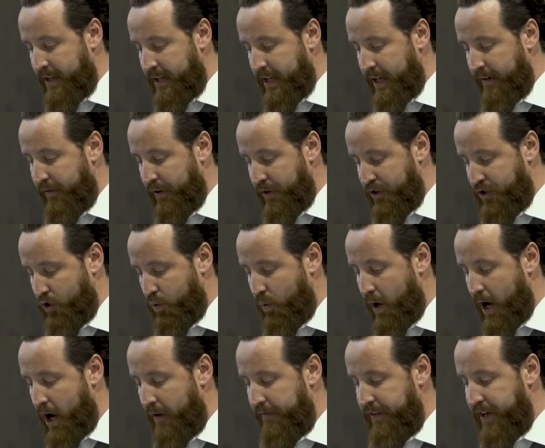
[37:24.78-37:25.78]
in verse
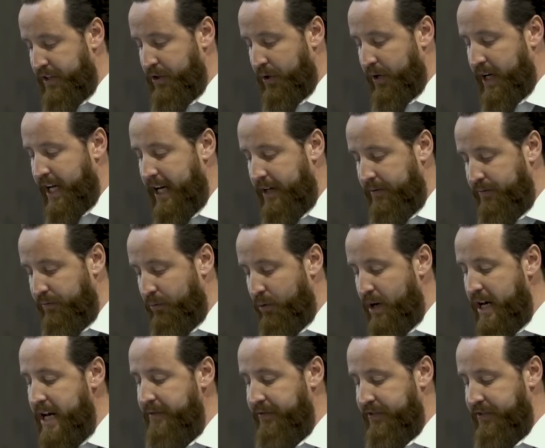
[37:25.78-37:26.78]
12. These are hidden
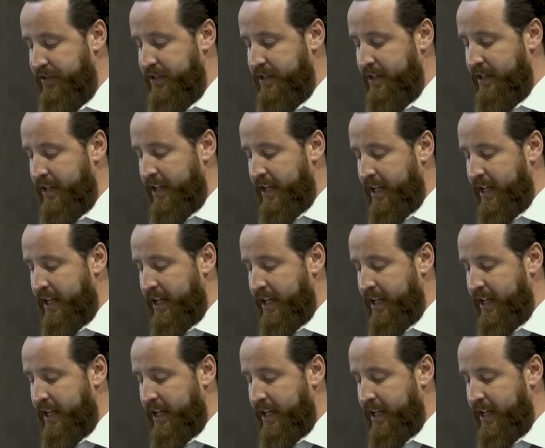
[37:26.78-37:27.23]
reefs